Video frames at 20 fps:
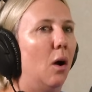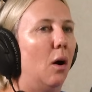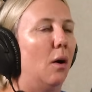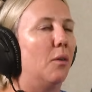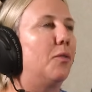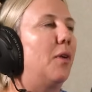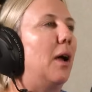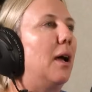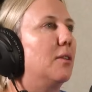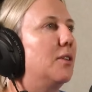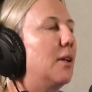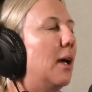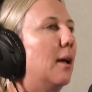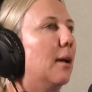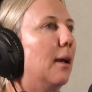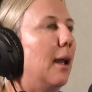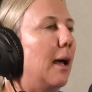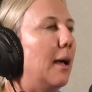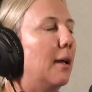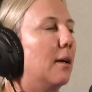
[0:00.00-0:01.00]
I found
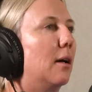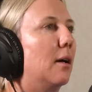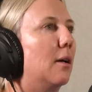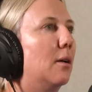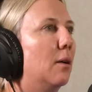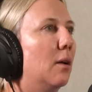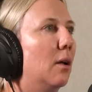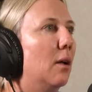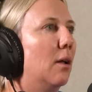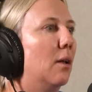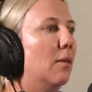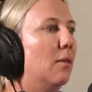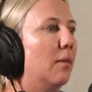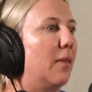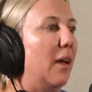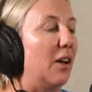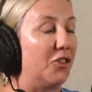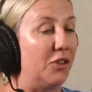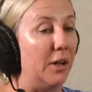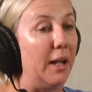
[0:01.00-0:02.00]
out later
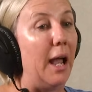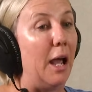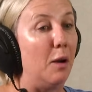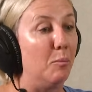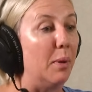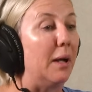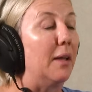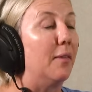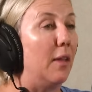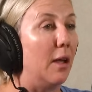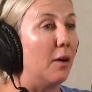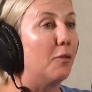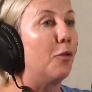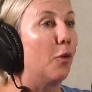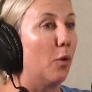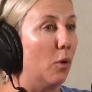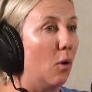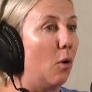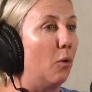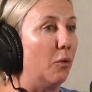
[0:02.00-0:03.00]
that she had been there
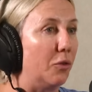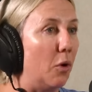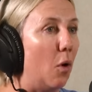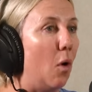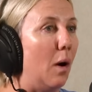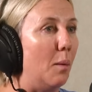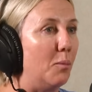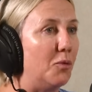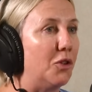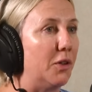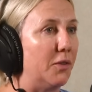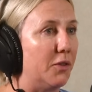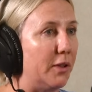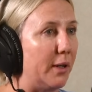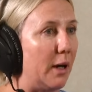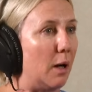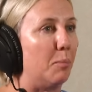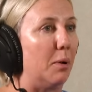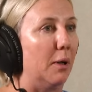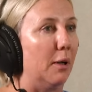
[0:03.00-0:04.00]
for a long time. She'd
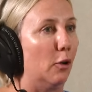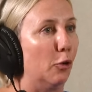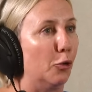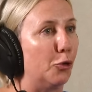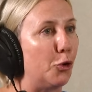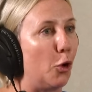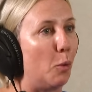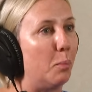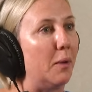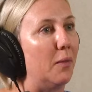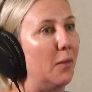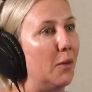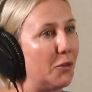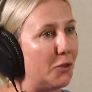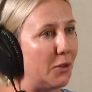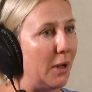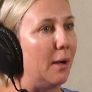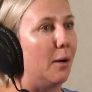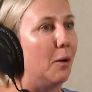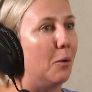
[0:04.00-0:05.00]
set up a little shop in the
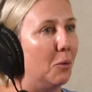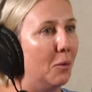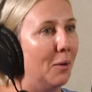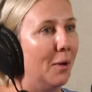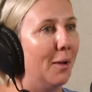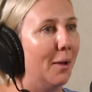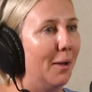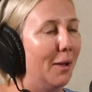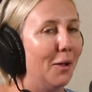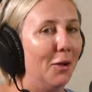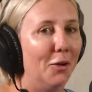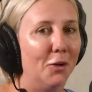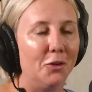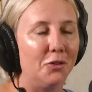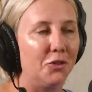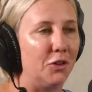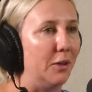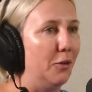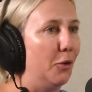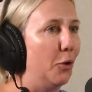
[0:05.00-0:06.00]
cell.
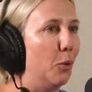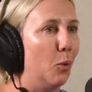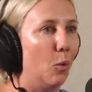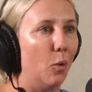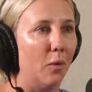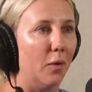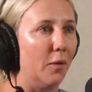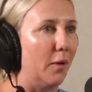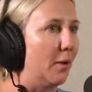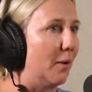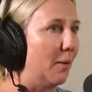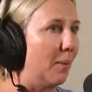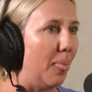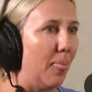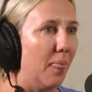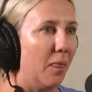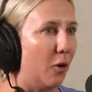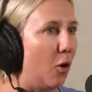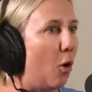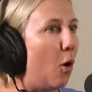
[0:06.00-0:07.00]
She knew all the
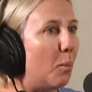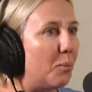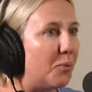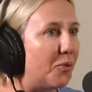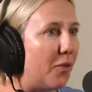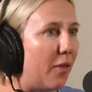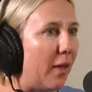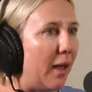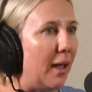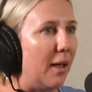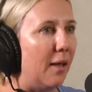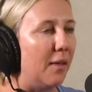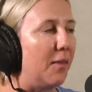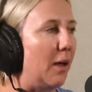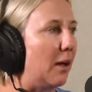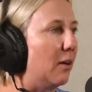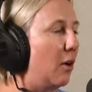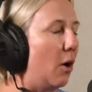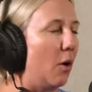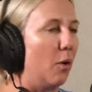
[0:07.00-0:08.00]
cops there.
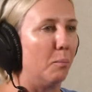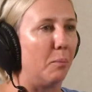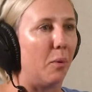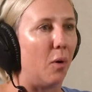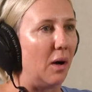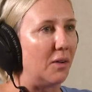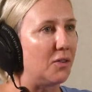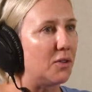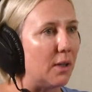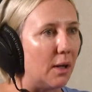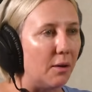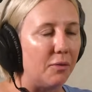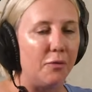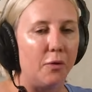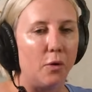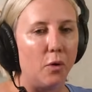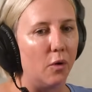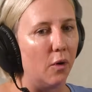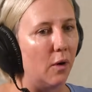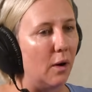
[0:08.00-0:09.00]
They'd go and buy stuff
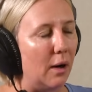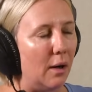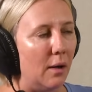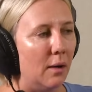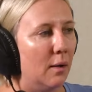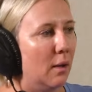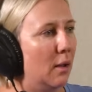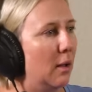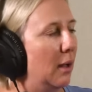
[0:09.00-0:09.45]
for her.